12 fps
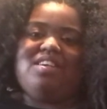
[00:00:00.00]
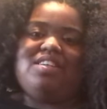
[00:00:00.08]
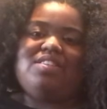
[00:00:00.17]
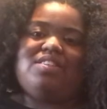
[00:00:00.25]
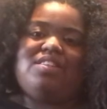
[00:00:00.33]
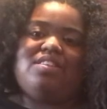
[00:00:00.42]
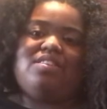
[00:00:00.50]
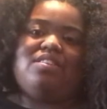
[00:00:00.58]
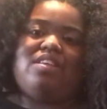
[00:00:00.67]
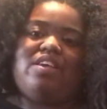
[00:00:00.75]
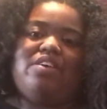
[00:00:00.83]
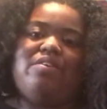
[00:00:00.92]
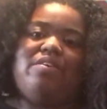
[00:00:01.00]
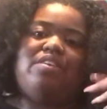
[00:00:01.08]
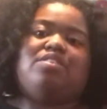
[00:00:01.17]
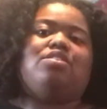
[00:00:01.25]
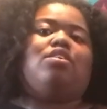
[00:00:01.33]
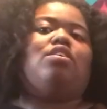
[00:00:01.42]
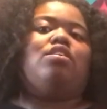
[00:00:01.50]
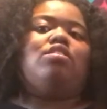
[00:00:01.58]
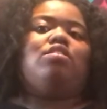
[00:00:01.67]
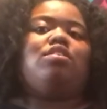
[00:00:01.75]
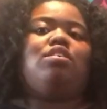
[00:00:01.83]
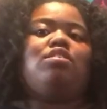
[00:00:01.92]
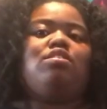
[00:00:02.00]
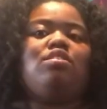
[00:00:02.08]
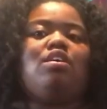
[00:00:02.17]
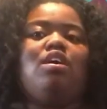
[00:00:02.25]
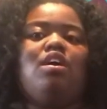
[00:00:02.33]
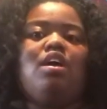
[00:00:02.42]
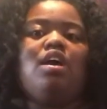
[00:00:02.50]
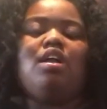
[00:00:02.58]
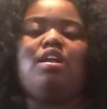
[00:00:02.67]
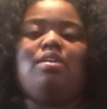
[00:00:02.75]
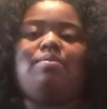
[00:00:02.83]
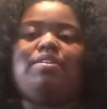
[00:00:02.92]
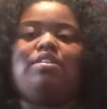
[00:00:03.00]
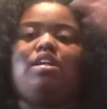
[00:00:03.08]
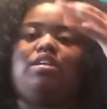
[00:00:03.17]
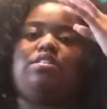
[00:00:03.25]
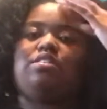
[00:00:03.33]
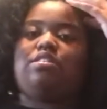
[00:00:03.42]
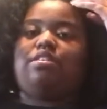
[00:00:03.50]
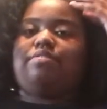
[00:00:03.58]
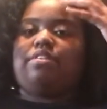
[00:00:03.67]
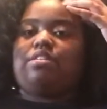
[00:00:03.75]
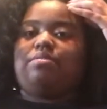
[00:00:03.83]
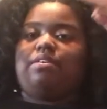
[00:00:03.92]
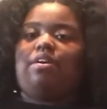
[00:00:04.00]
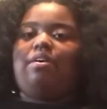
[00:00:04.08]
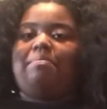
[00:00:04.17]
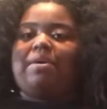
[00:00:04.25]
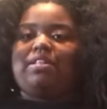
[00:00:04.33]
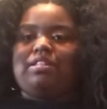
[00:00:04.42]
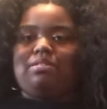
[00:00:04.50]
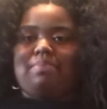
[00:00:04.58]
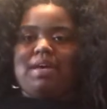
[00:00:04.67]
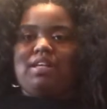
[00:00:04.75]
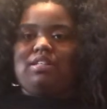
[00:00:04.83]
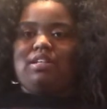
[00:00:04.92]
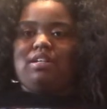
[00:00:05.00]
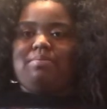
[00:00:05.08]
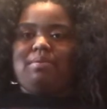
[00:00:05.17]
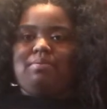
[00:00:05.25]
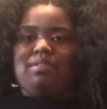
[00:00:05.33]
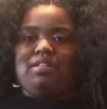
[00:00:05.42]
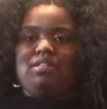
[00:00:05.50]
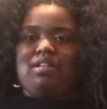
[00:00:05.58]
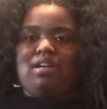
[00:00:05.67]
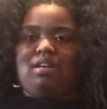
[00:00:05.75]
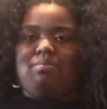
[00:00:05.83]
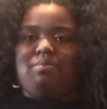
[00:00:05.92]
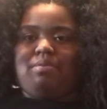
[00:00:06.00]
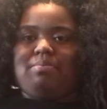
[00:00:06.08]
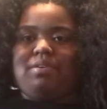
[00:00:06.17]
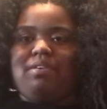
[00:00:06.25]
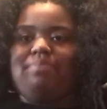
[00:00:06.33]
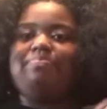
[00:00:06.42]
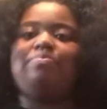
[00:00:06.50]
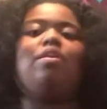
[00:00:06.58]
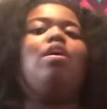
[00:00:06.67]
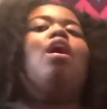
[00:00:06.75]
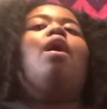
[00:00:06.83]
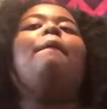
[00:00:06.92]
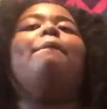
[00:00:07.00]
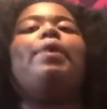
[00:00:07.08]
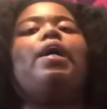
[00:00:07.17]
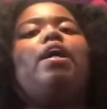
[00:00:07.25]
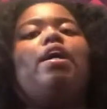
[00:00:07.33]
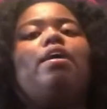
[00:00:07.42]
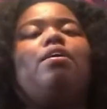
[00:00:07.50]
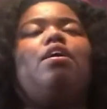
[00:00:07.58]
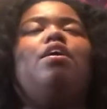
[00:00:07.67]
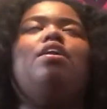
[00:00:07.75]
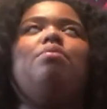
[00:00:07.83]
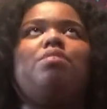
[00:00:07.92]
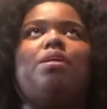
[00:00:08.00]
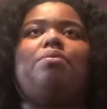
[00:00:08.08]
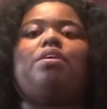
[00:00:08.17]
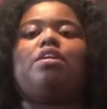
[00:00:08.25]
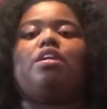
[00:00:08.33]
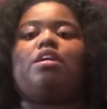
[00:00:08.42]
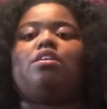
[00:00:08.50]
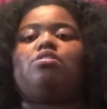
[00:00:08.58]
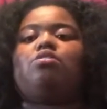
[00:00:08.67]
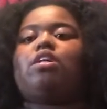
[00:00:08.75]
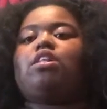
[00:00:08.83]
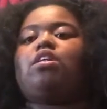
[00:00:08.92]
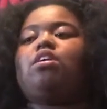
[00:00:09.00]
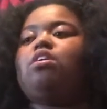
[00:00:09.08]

It's Eeyore and uh, Stitch. And the rest of that's just stuff that's up there. Oh, I made this basket up here with this little animal up there. But, let me stop looking and getting distracted.